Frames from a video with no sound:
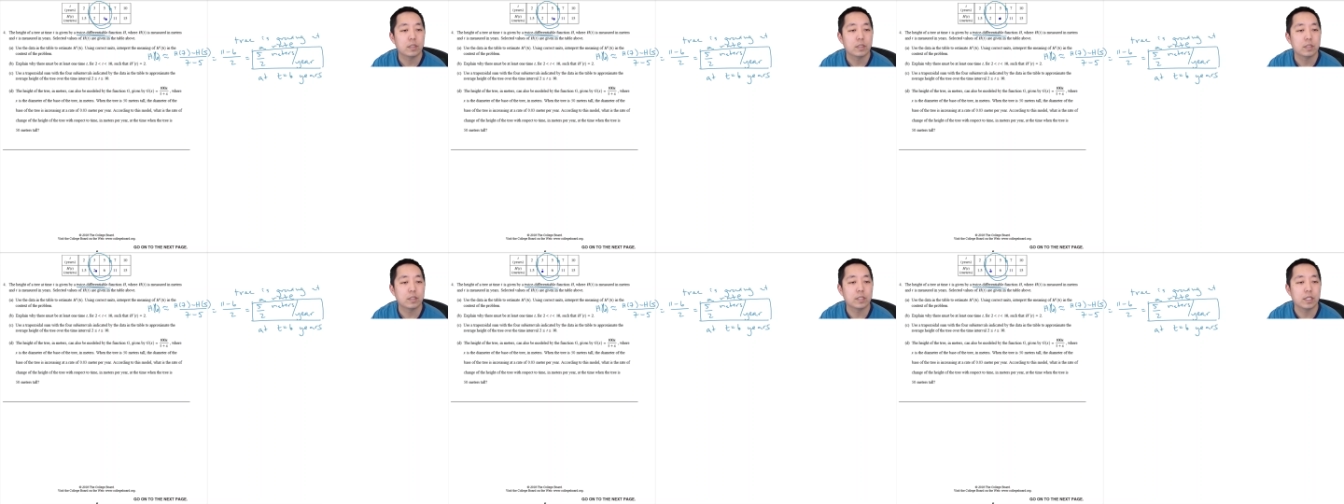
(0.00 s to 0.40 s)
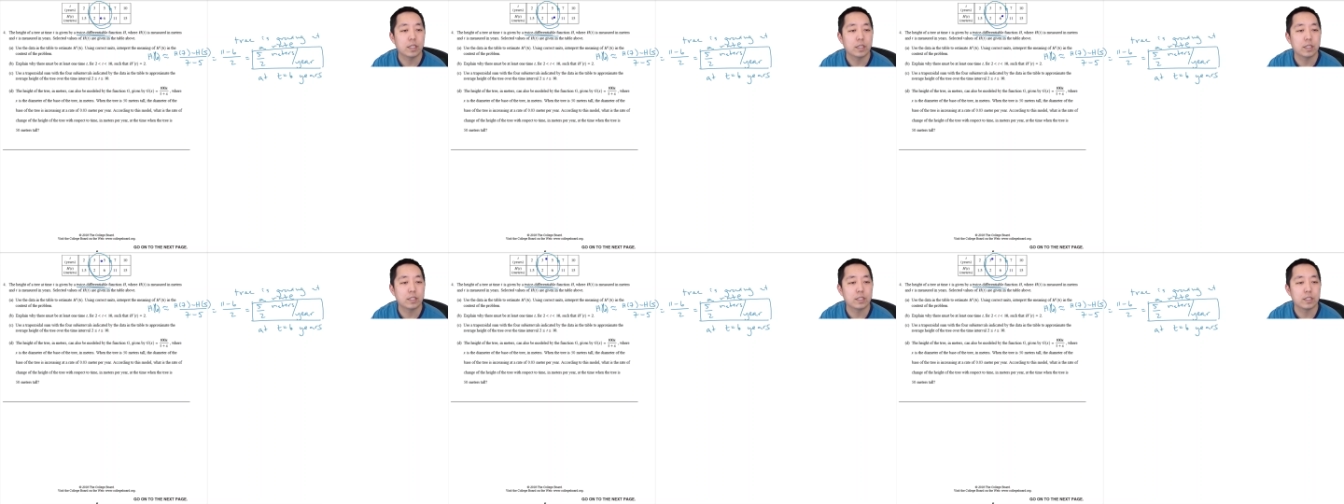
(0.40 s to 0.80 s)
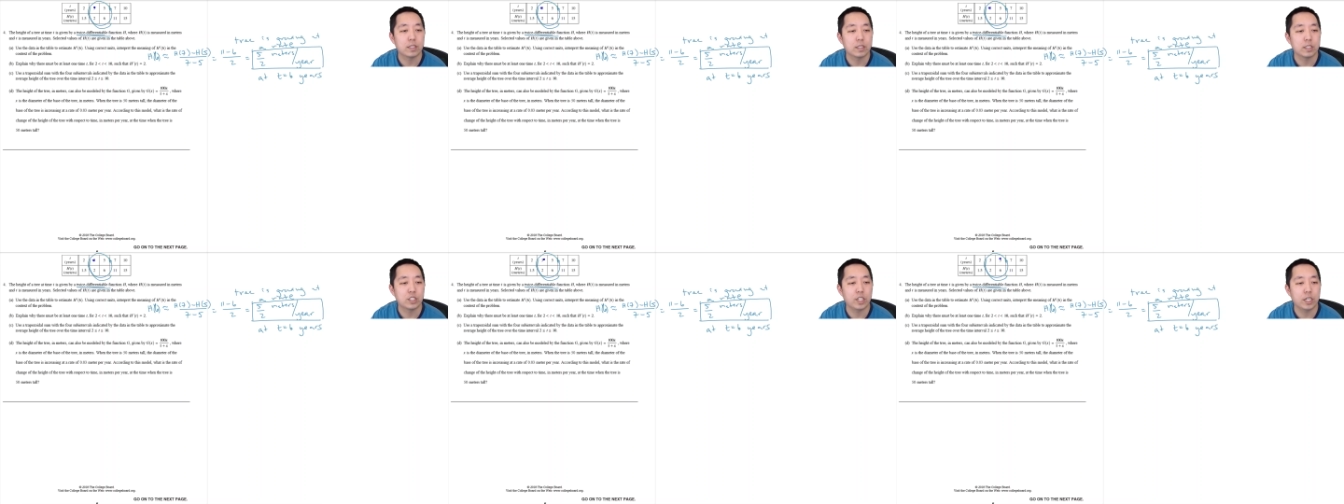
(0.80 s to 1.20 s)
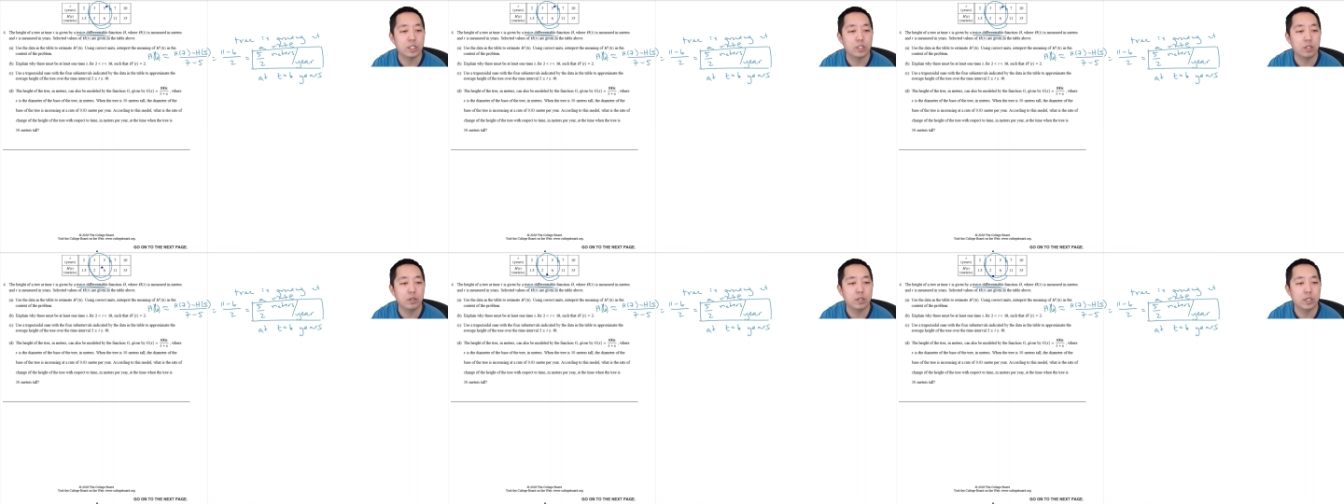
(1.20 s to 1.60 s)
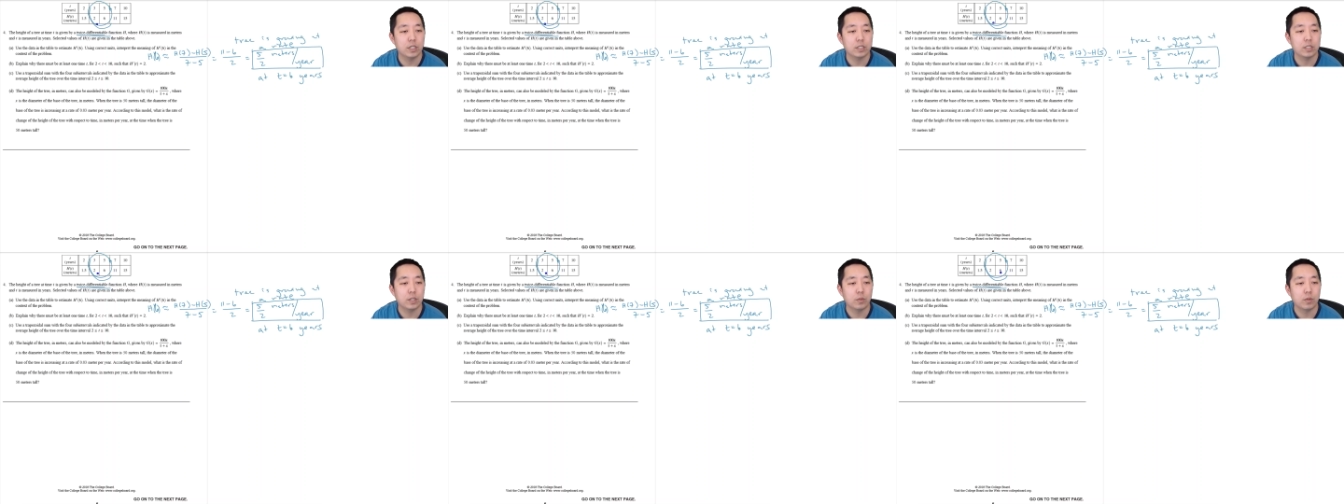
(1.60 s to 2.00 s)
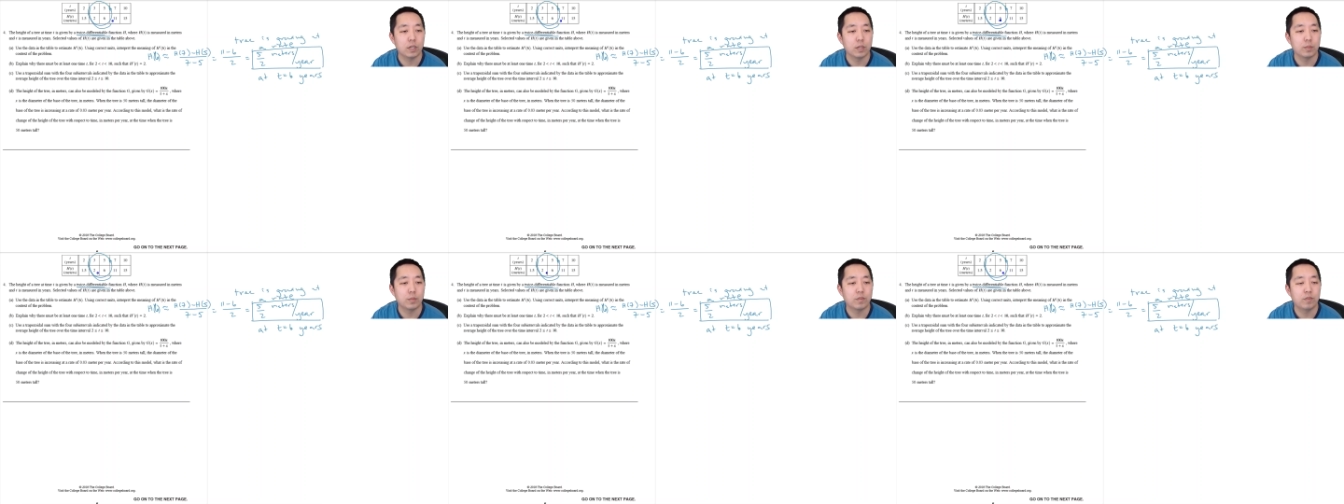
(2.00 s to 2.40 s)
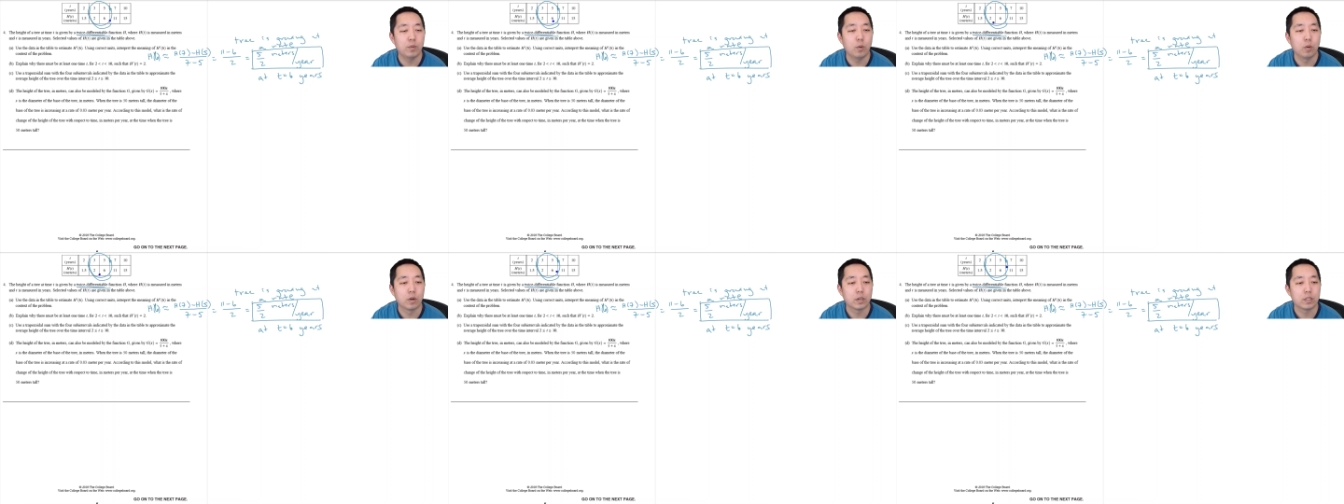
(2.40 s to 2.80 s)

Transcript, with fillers: See, this is, it changed two years. It went up four.